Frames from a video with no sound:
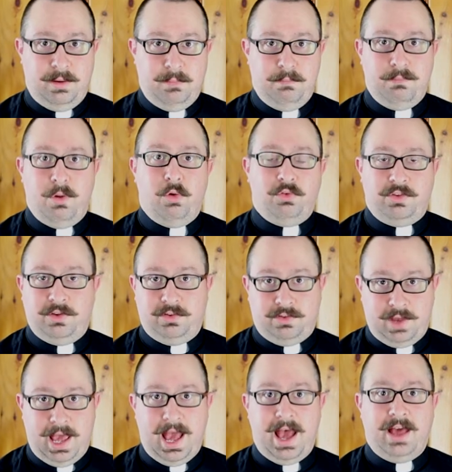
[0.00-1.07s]

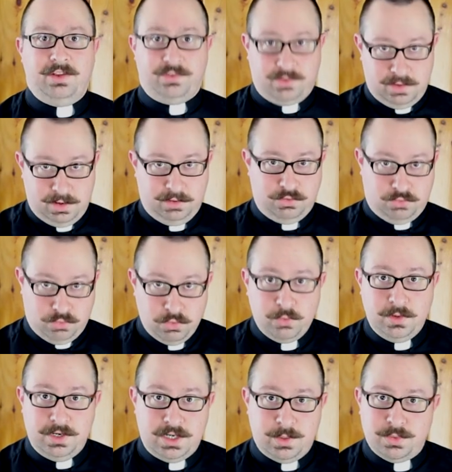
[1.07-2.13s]
Moses as a
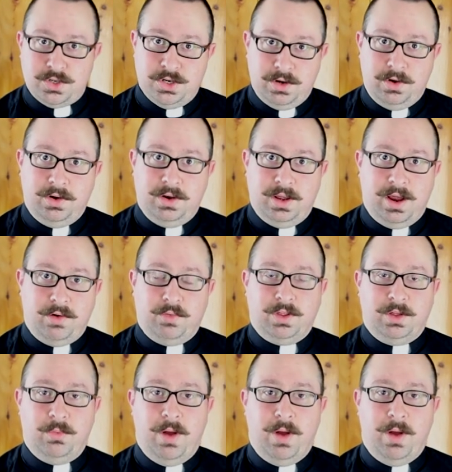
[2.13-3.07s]
true Egyptian really